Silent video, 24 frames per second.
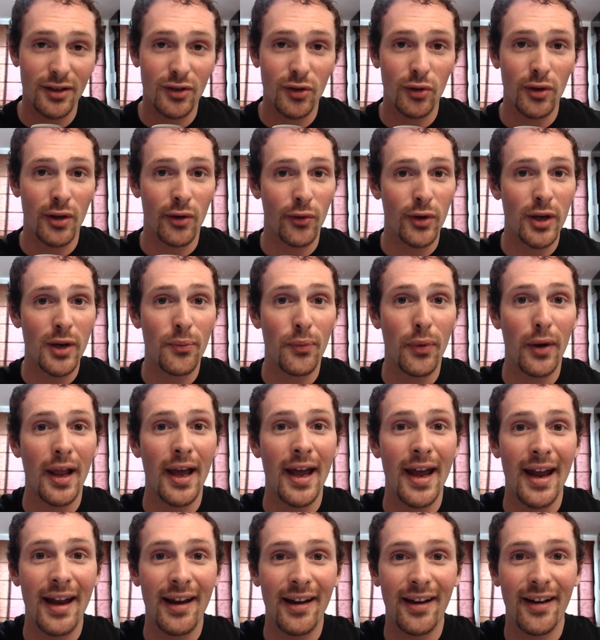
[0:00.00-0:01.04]
to the
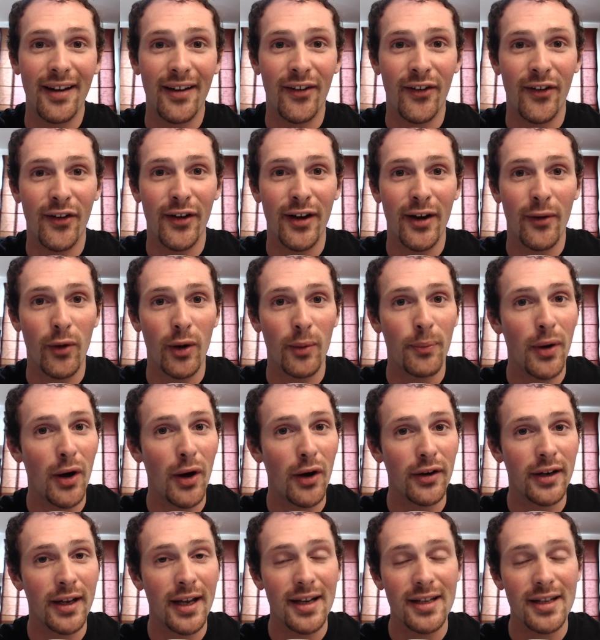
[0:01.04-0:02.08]
replay on our
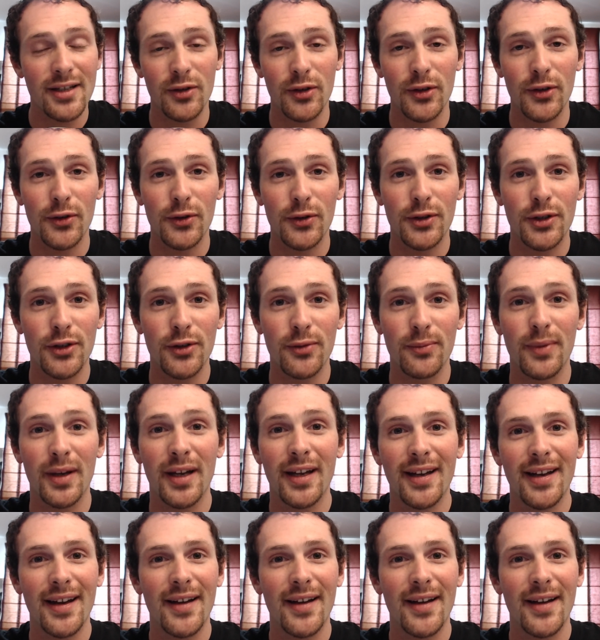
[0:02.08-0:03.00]
podcast or YouTube,